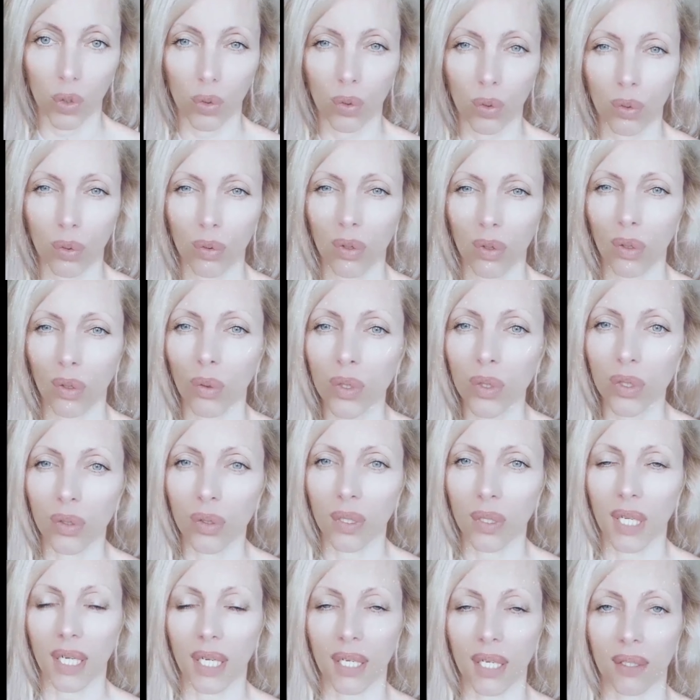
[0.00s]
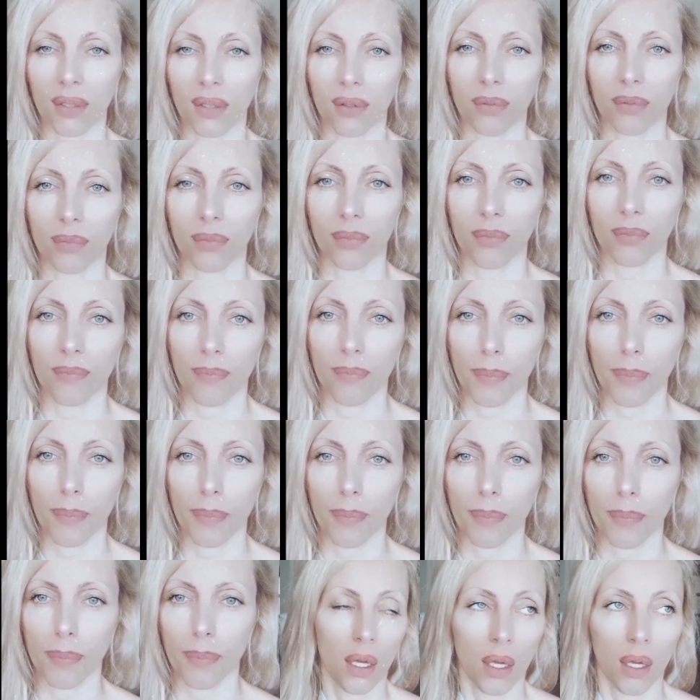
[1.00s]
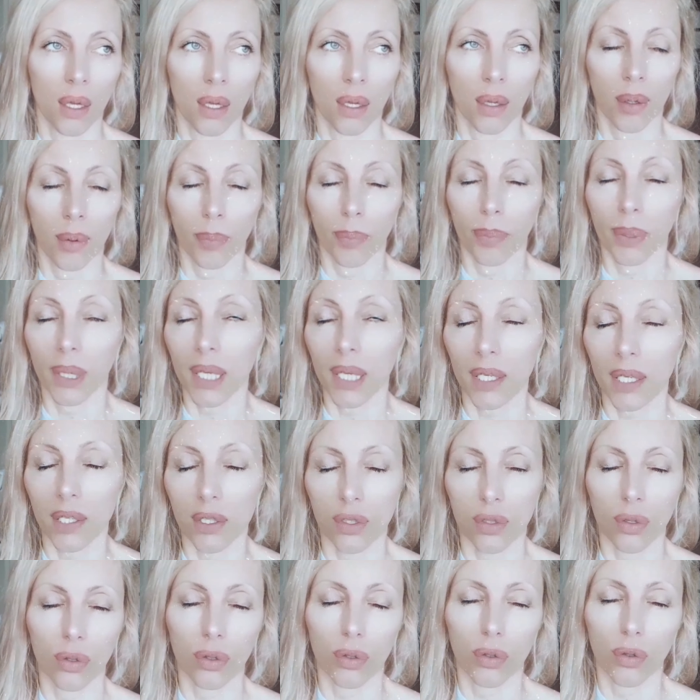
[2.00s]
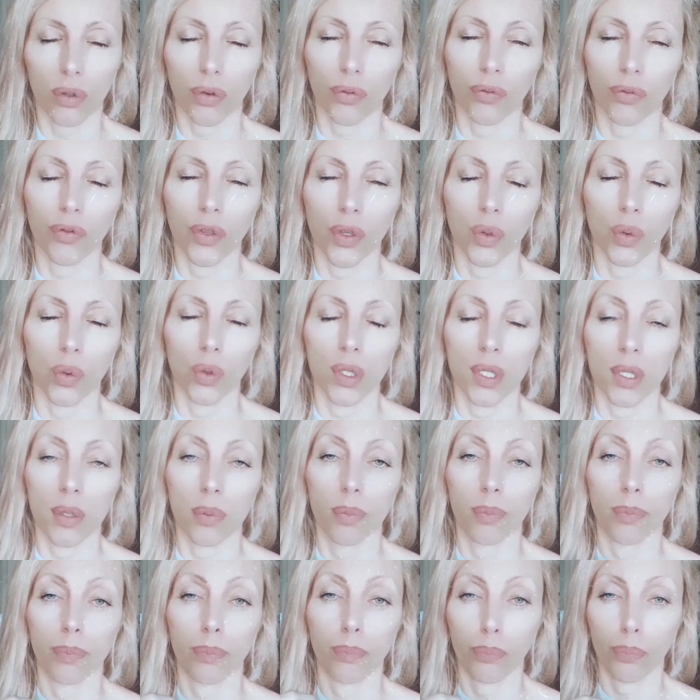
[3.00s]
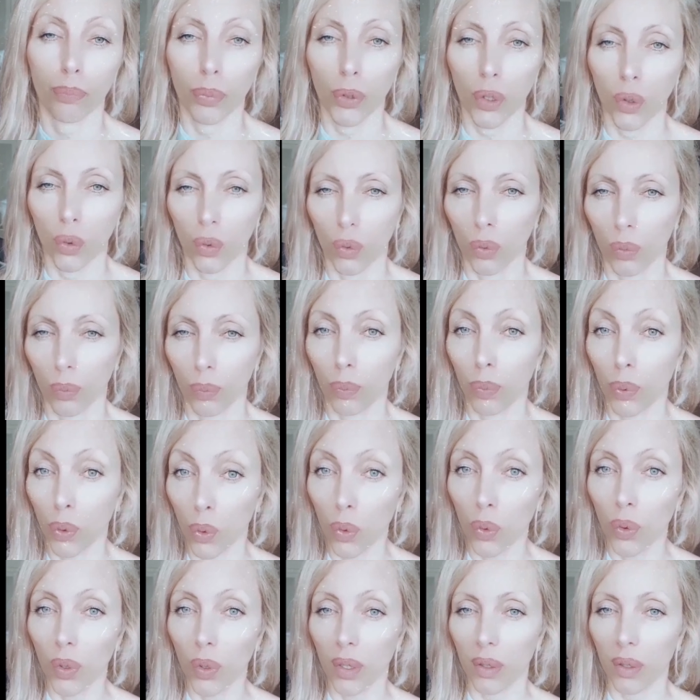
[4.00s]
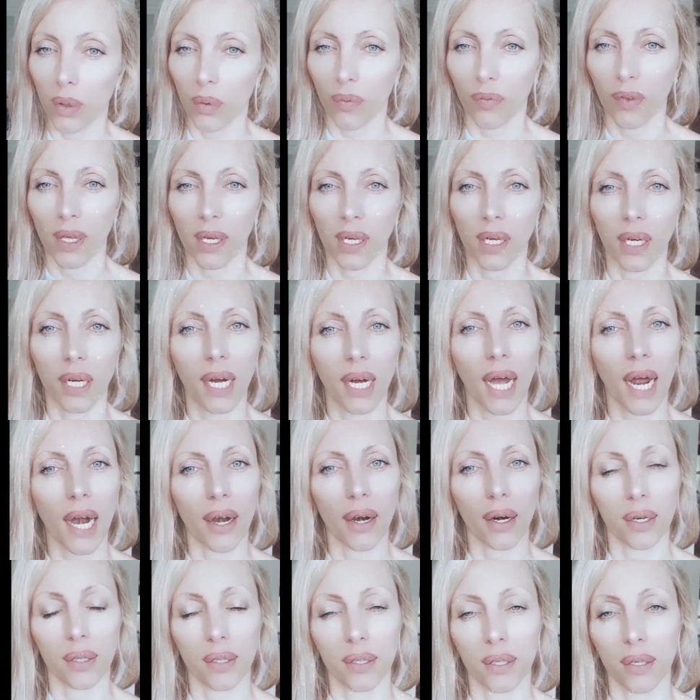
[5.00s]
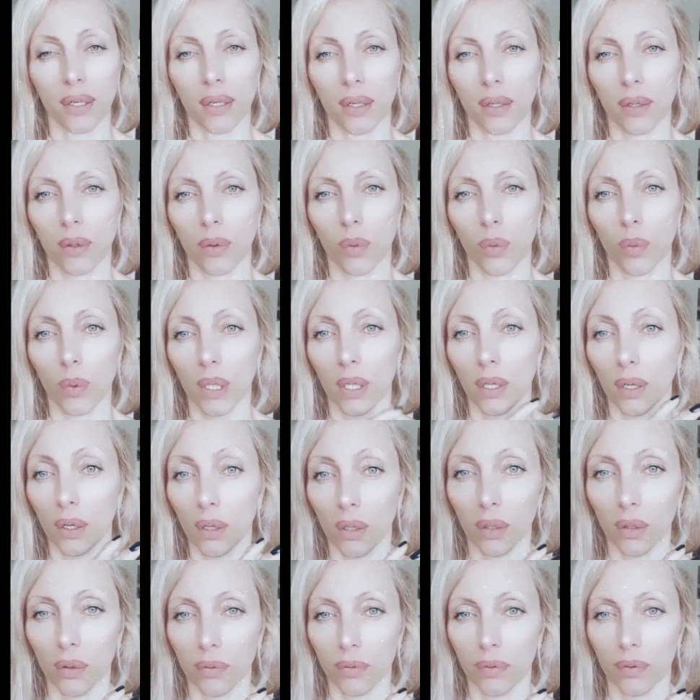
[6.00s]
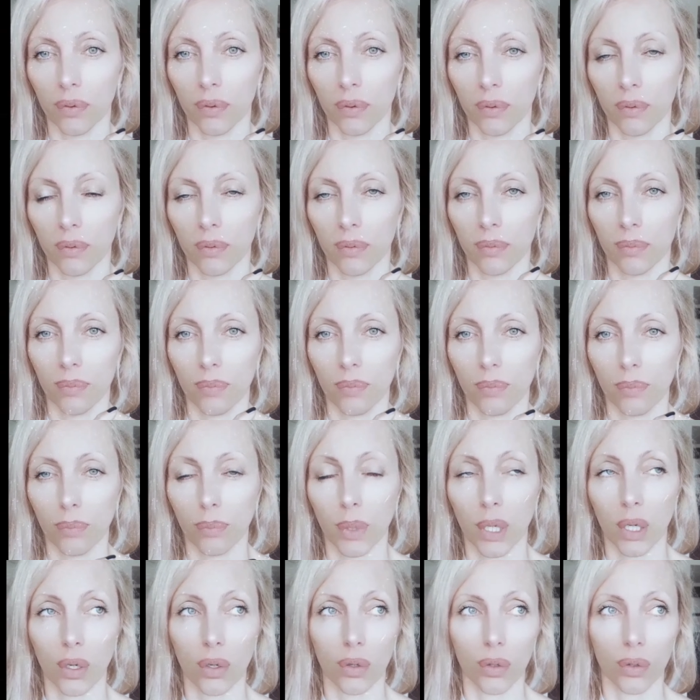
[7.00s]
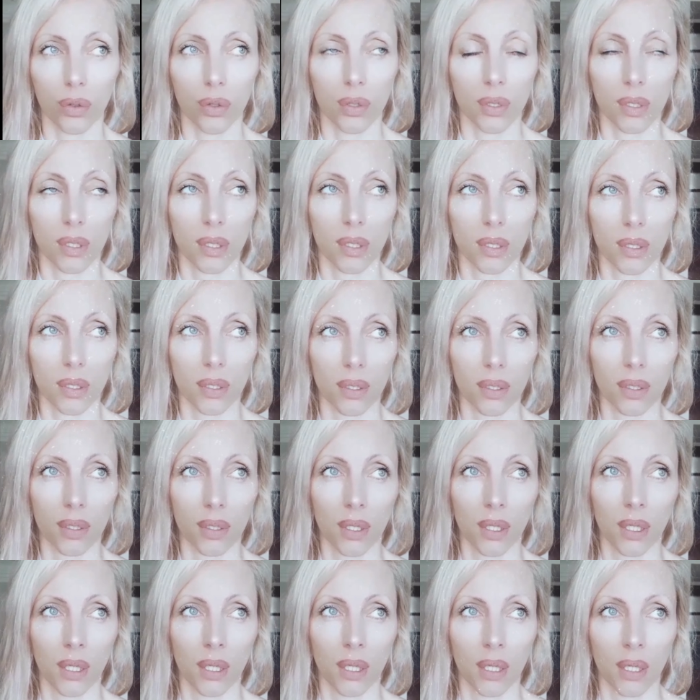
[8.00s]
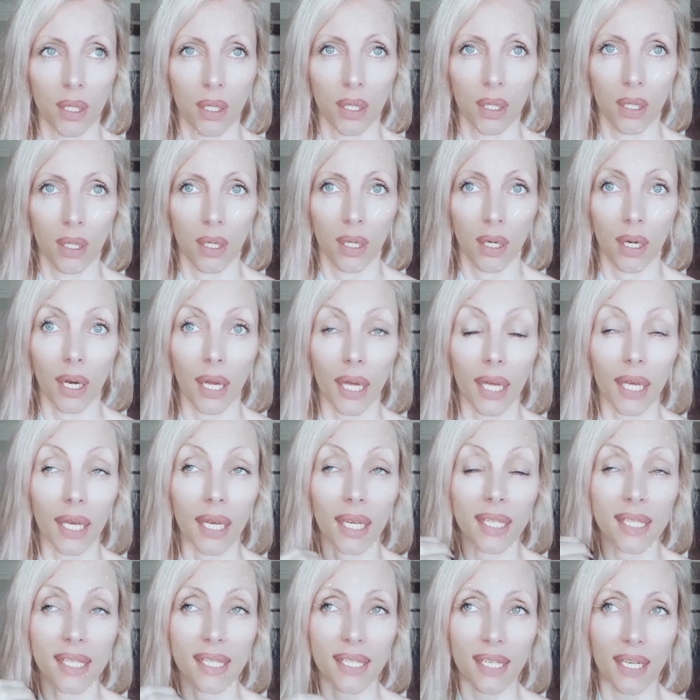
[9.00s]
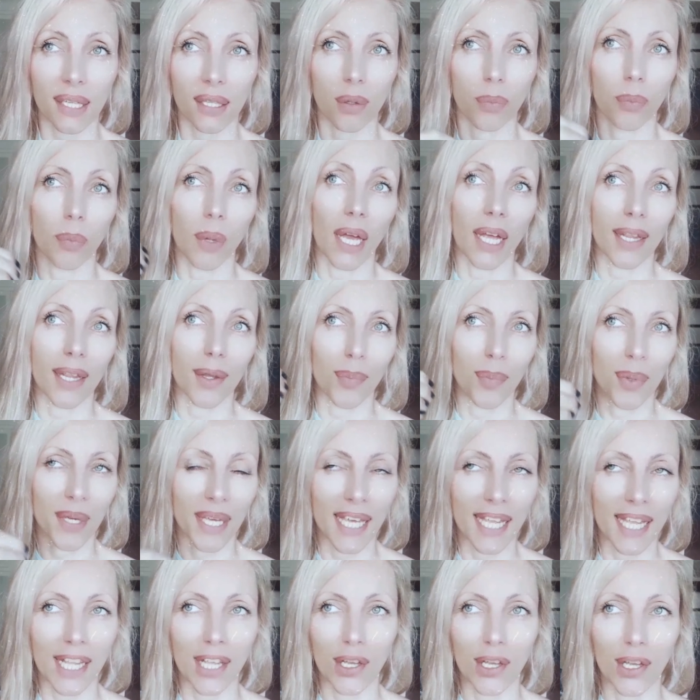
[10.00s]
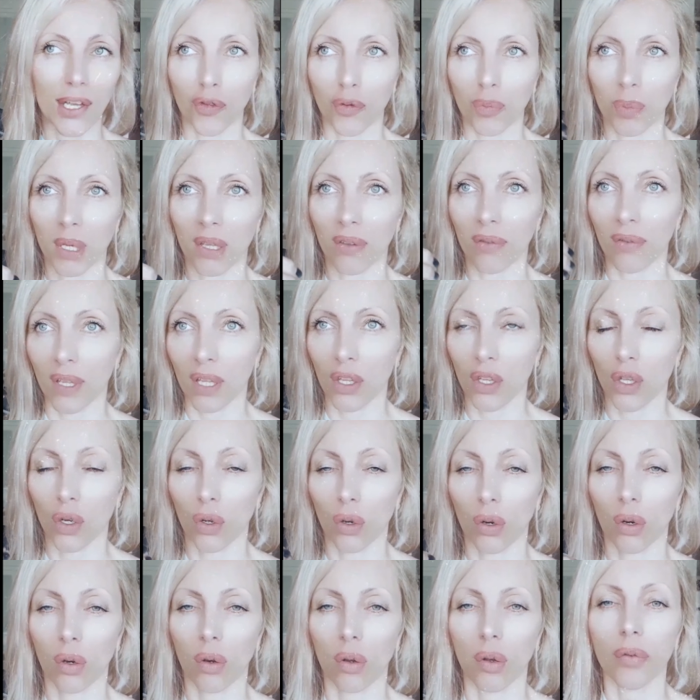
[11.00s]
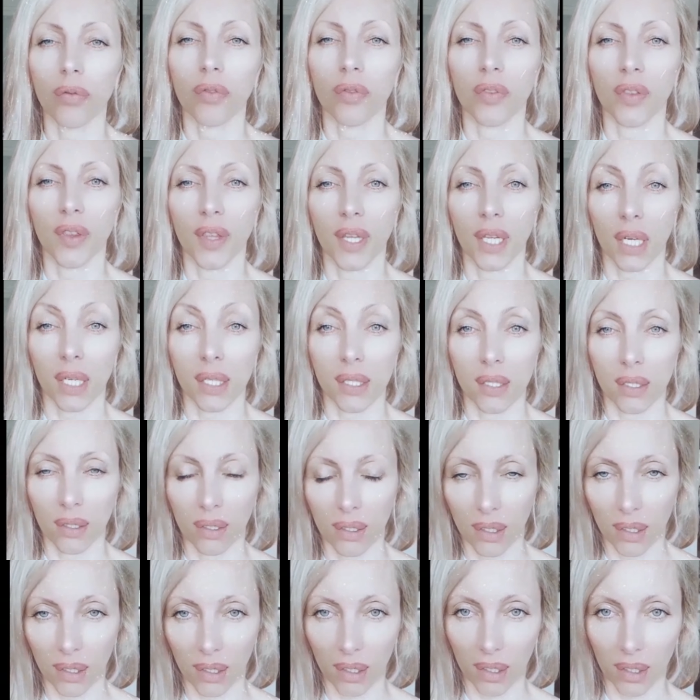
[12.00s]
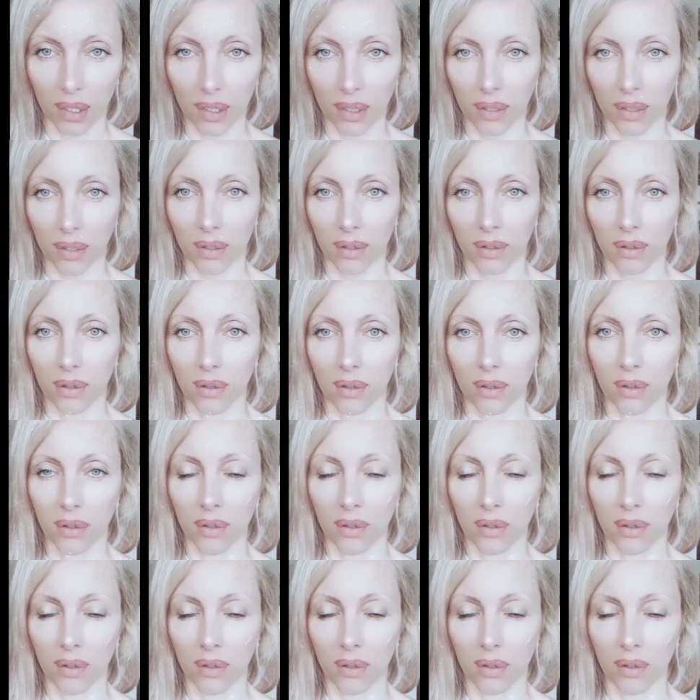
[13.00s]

Who taught you that? Please don't confuse poor, weak character with love, because, like I said at the beginning of my video, love doesn't hurt.